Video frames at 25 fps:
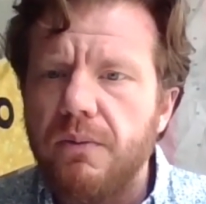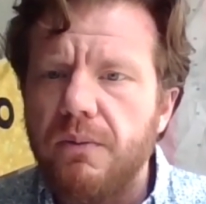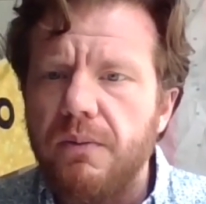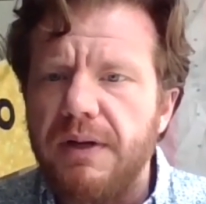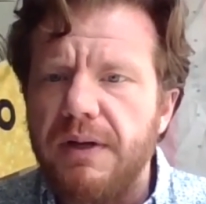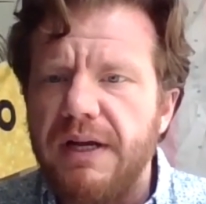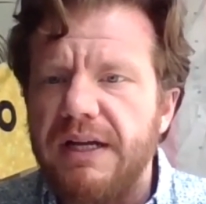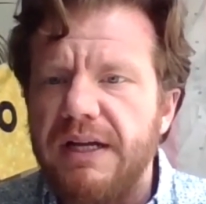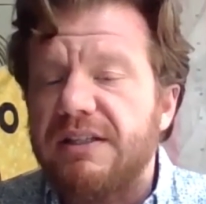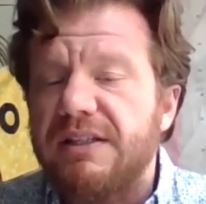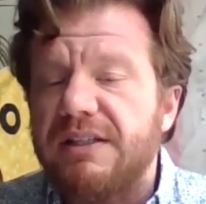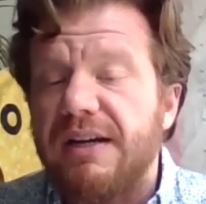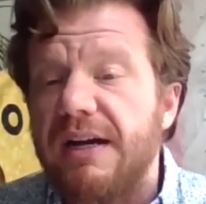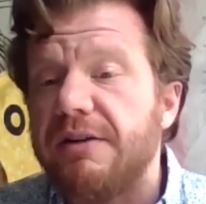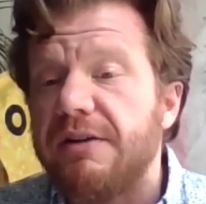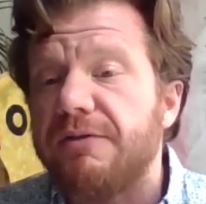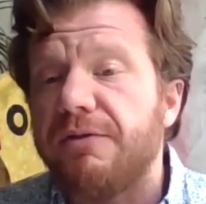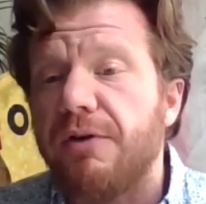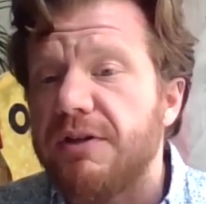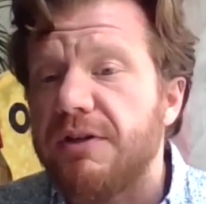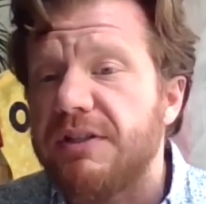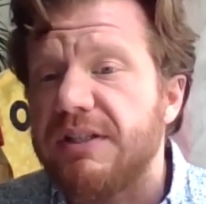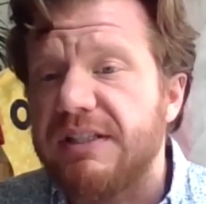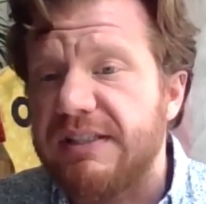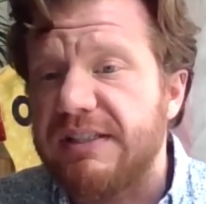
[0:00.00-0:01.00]
it's kind of
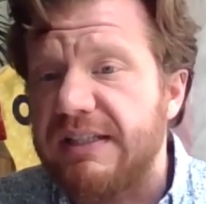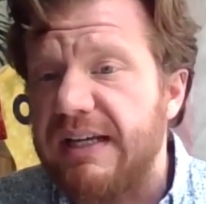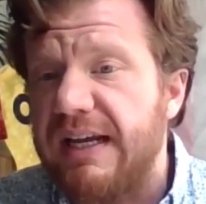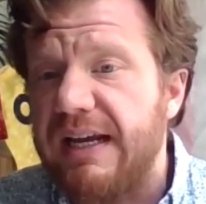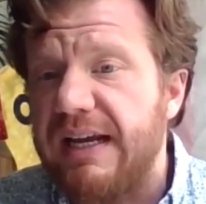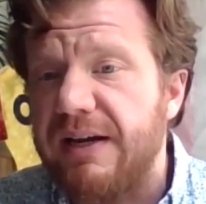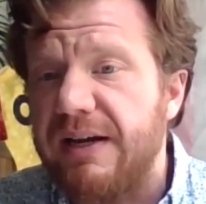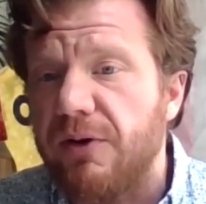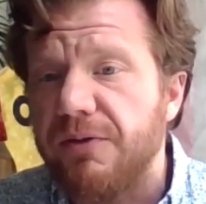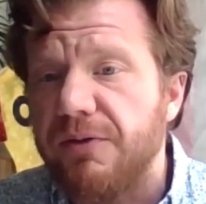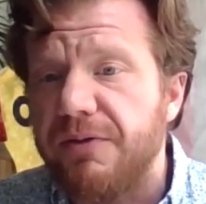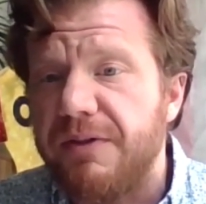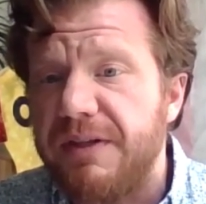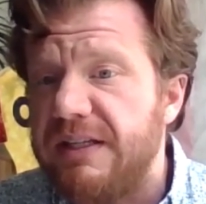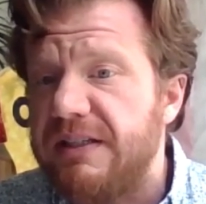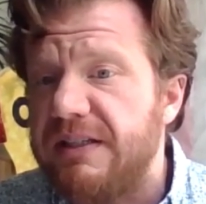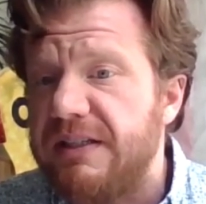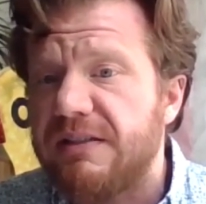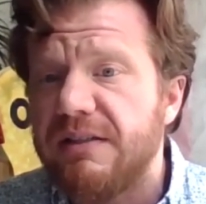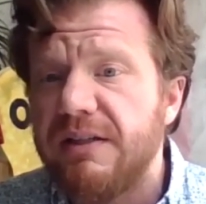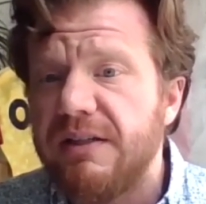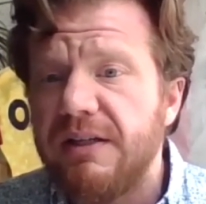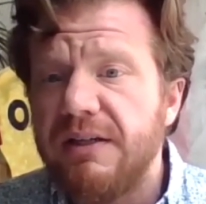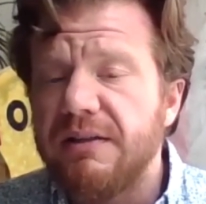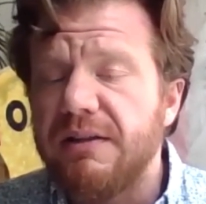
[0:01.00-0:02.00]
hard to say, are
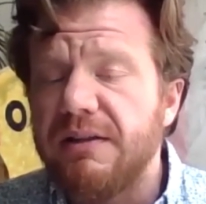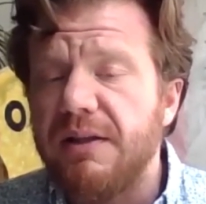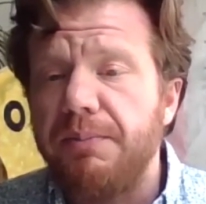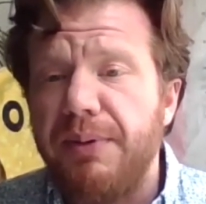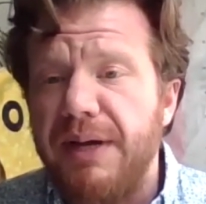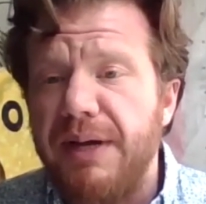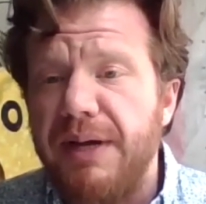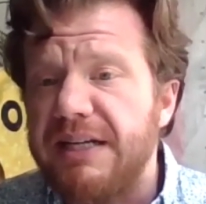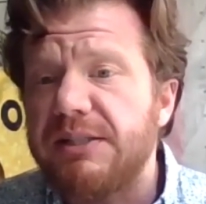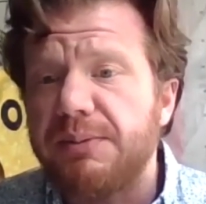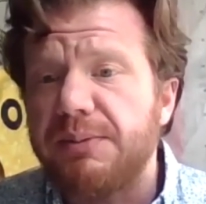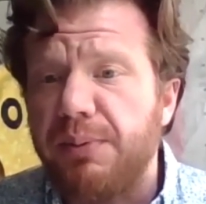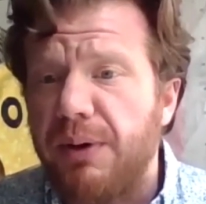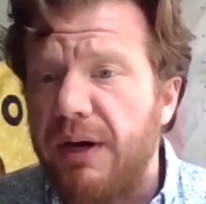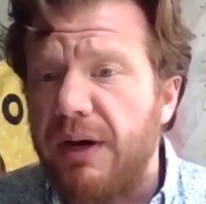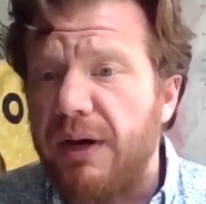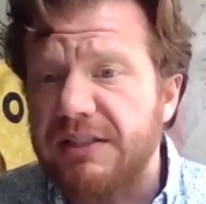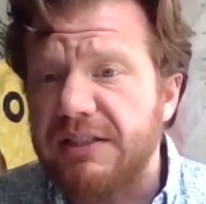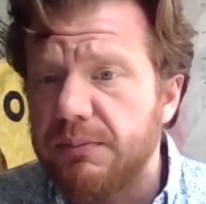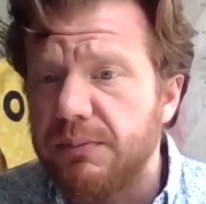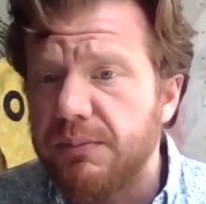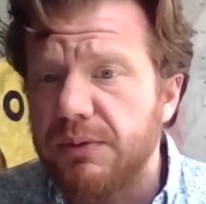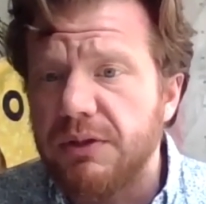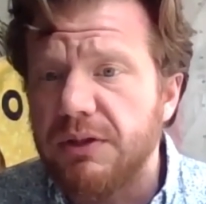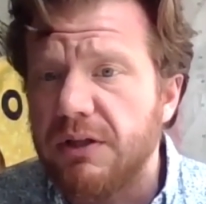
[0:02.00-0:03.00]
these the best
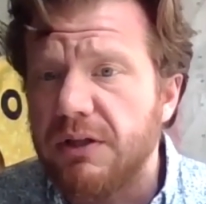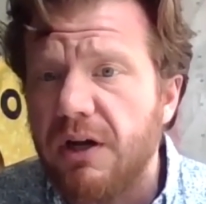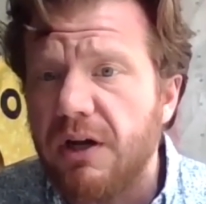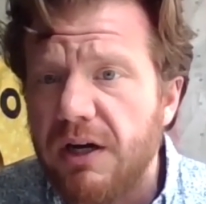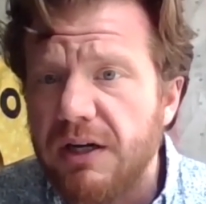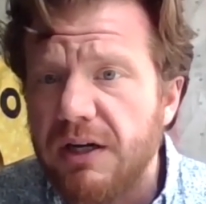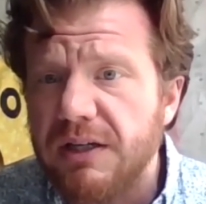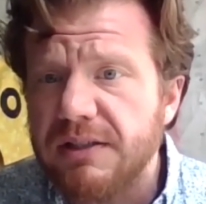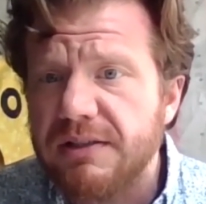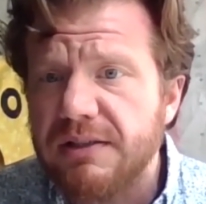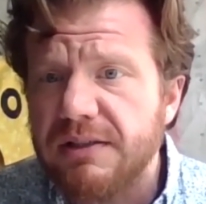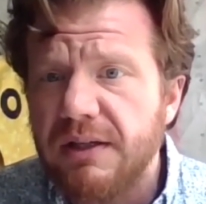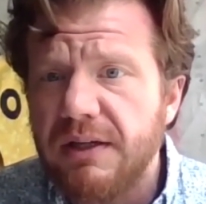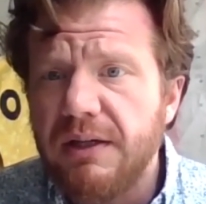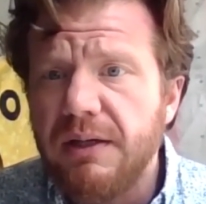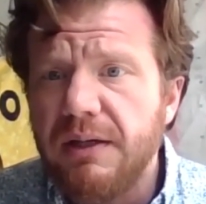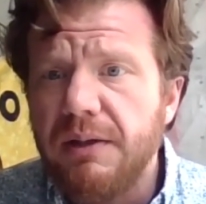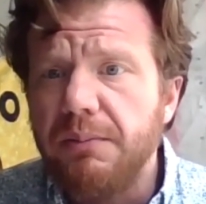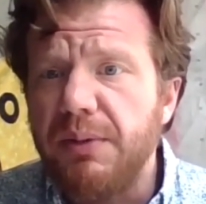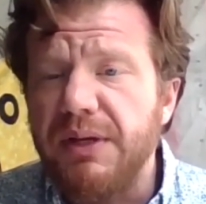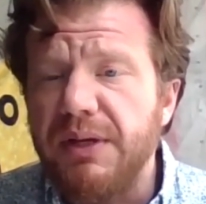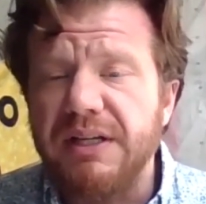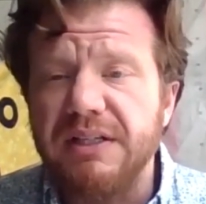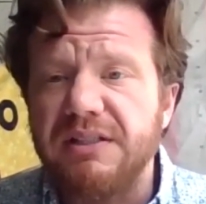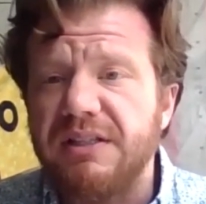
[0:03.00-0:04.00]
possible laws,
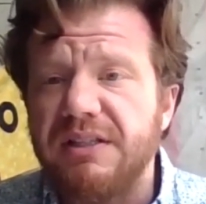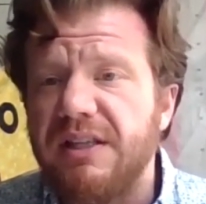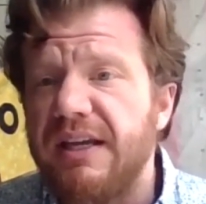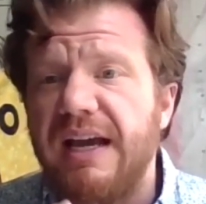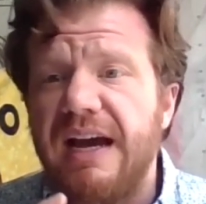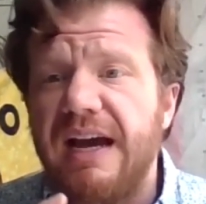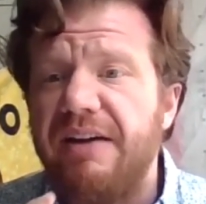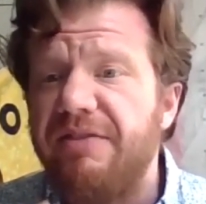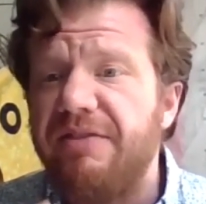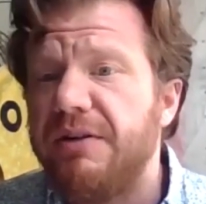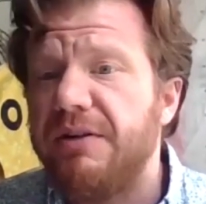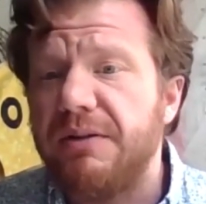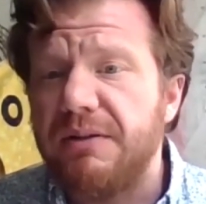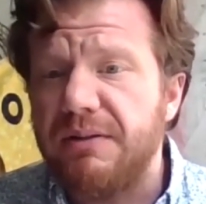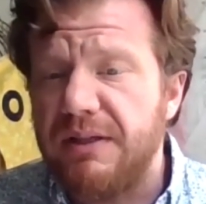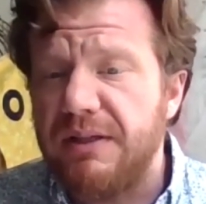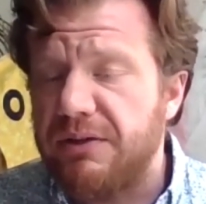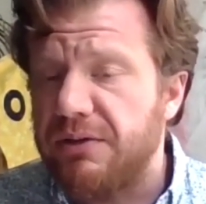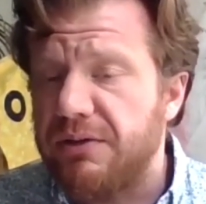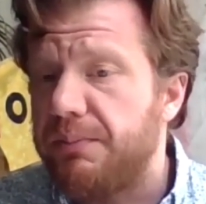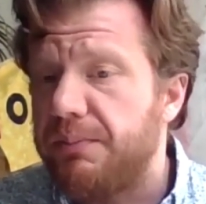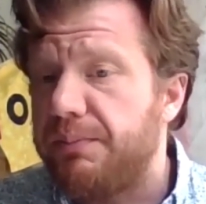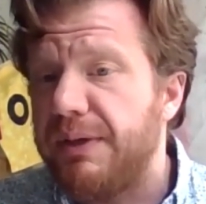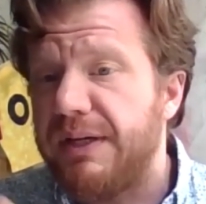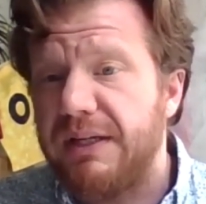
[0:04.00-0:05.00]
because they haven't
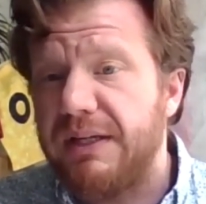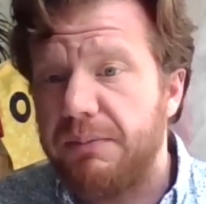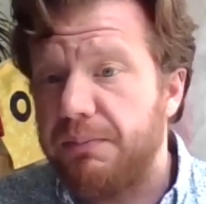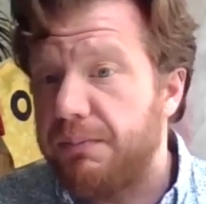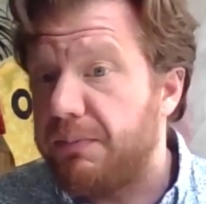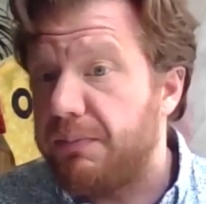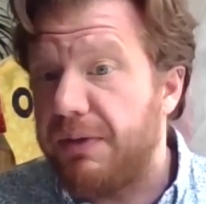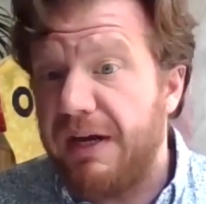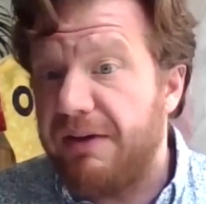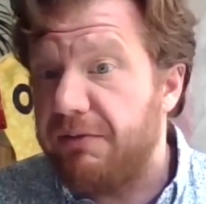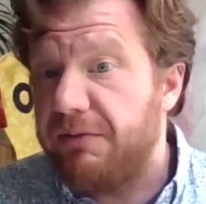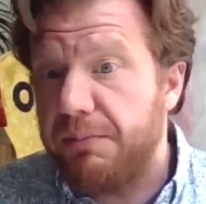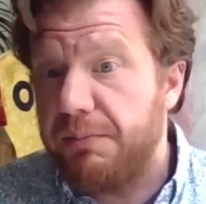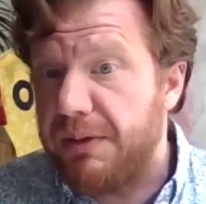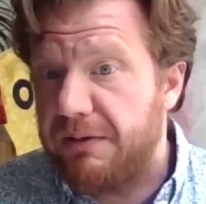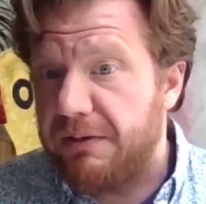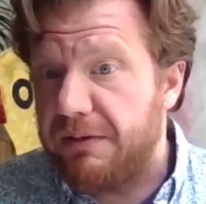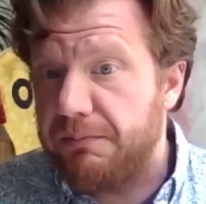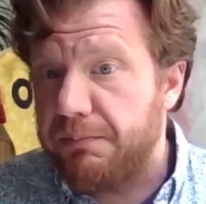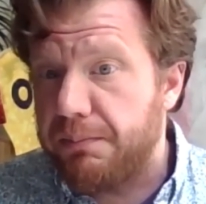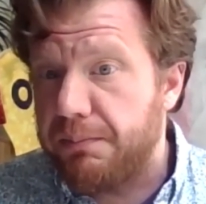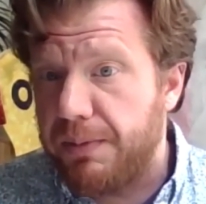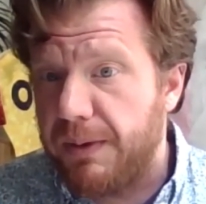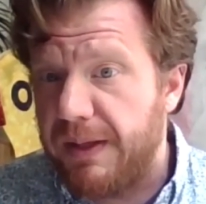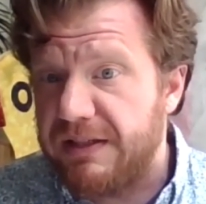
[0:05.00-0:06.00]
been
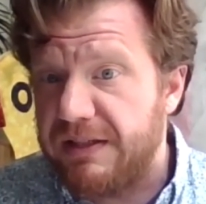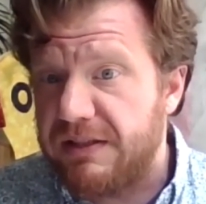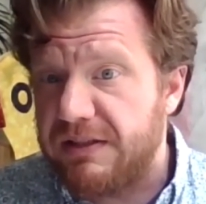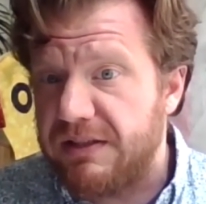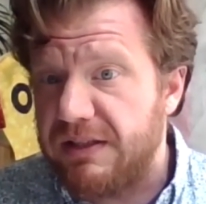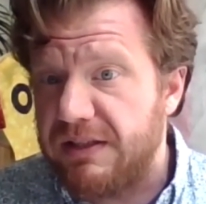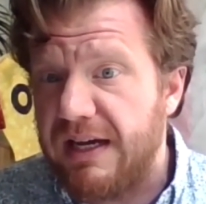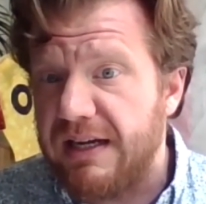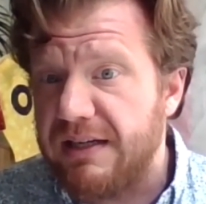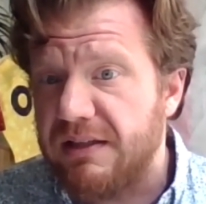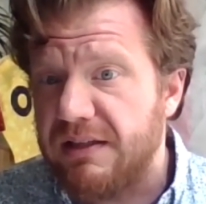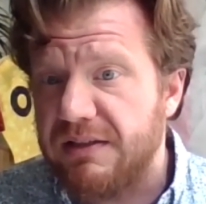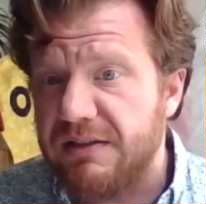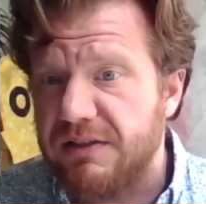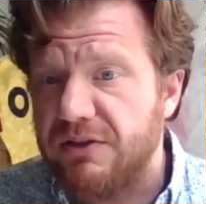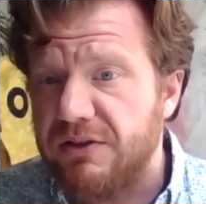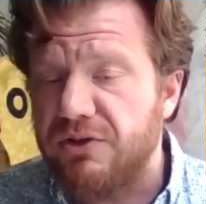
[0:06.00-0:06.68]
in place yet, as in